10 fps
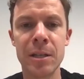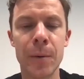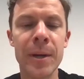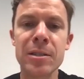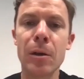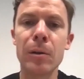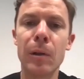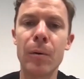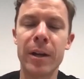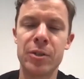You know, it's no
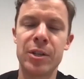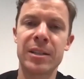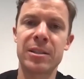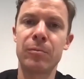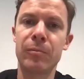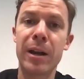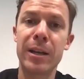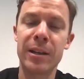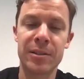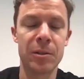longer just
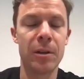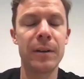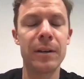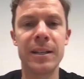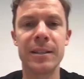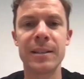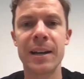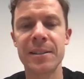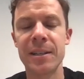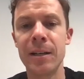running a server in a
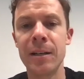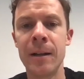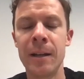data center.